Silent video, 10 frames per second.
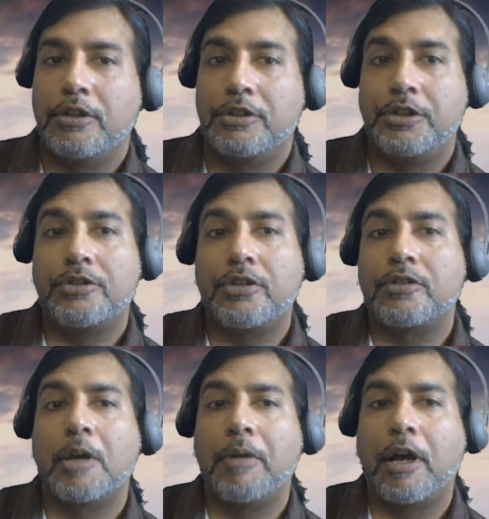She's
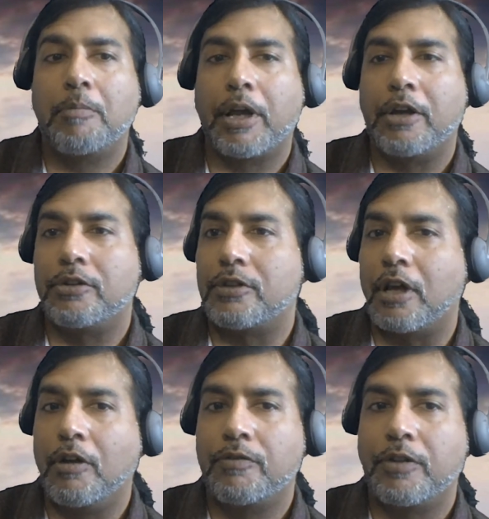just come out by
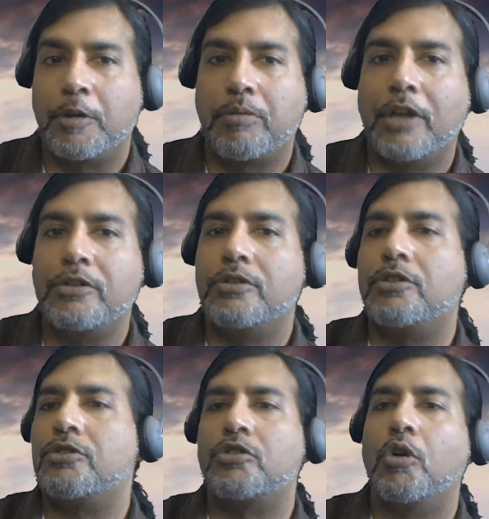herself, and her presence
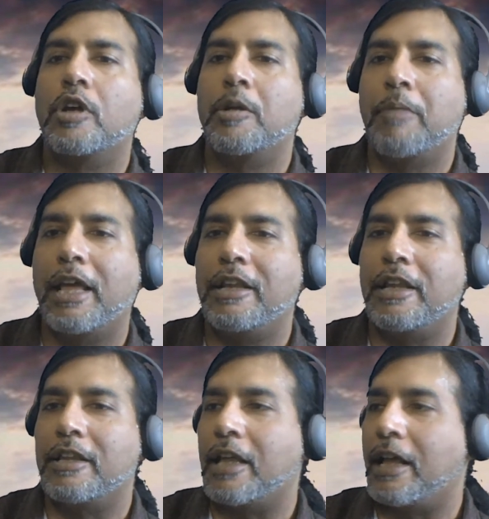is so
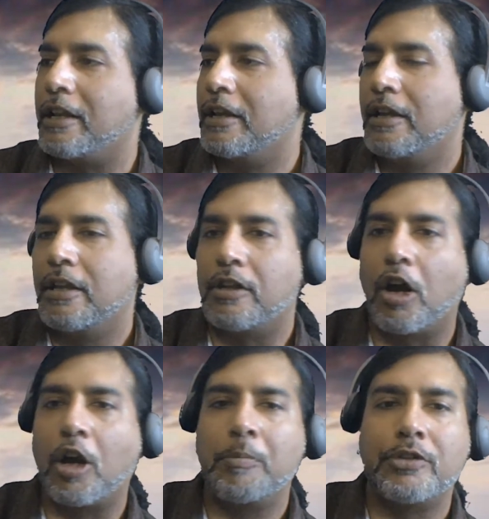commanding that the
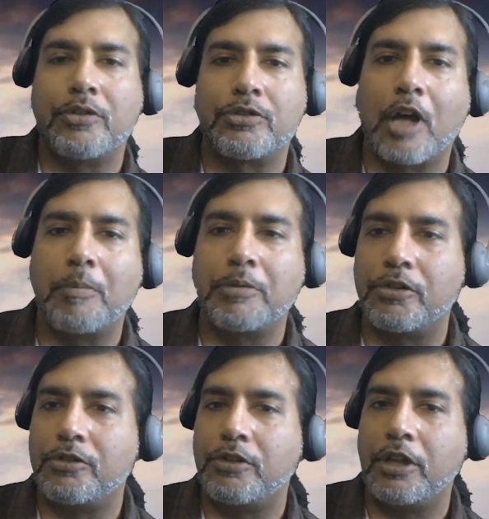armies have stopped their
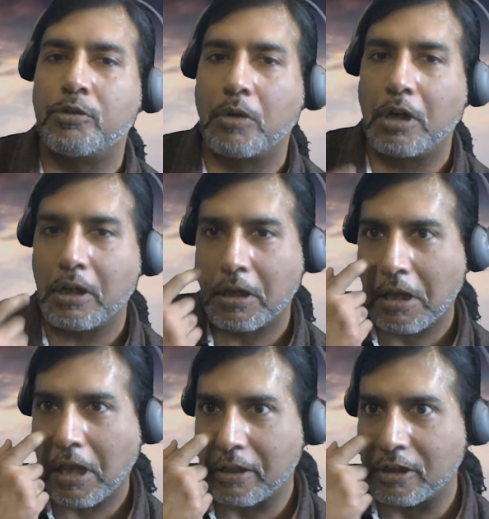siege work,
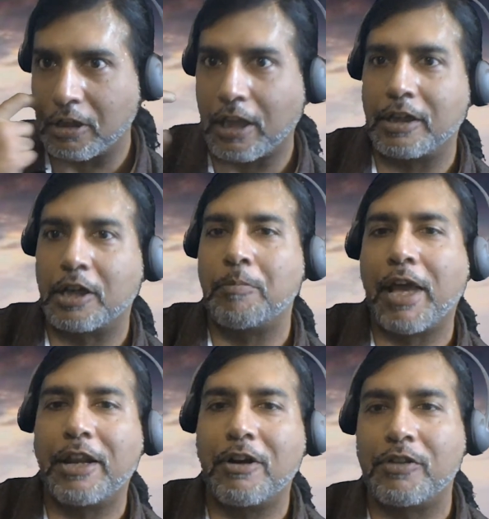and the
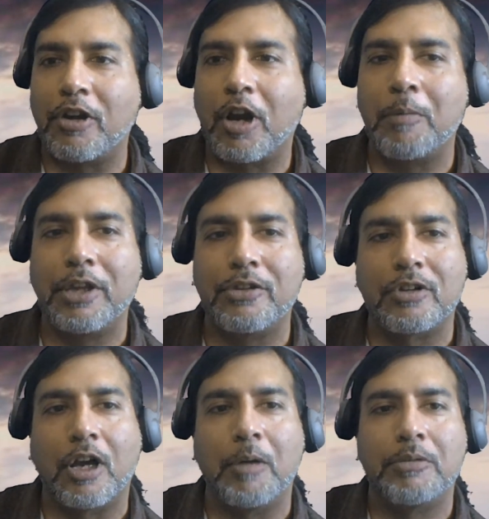commander of the army has
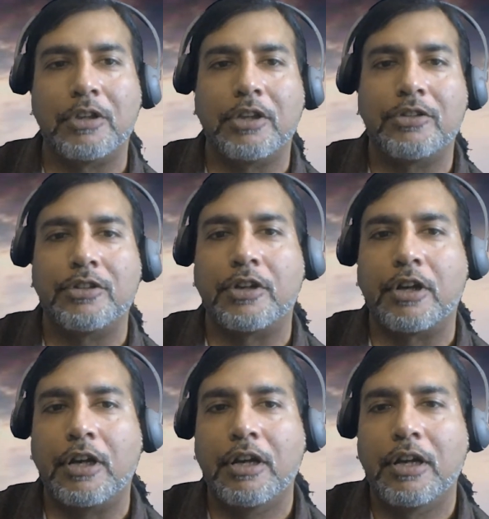come to listen to
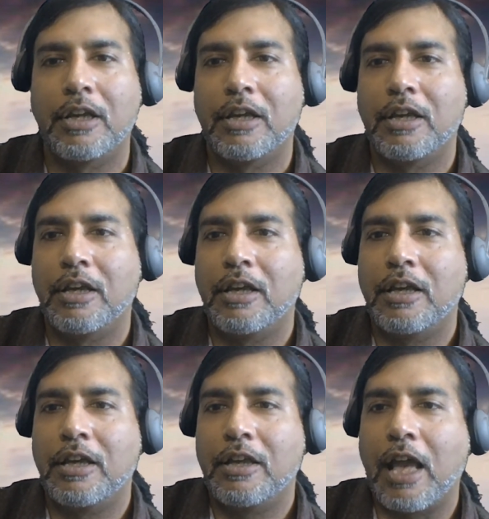her.
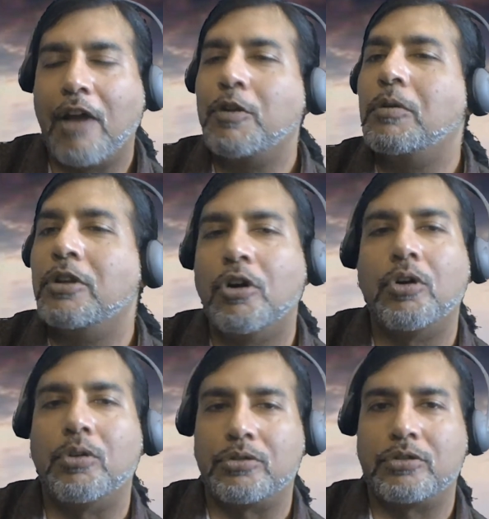Everyone
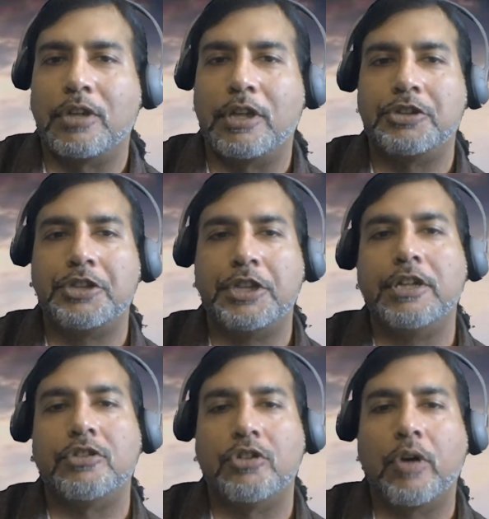knows that she
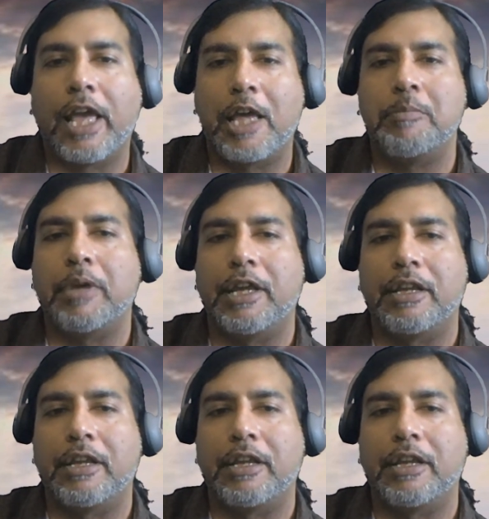is no handmaid.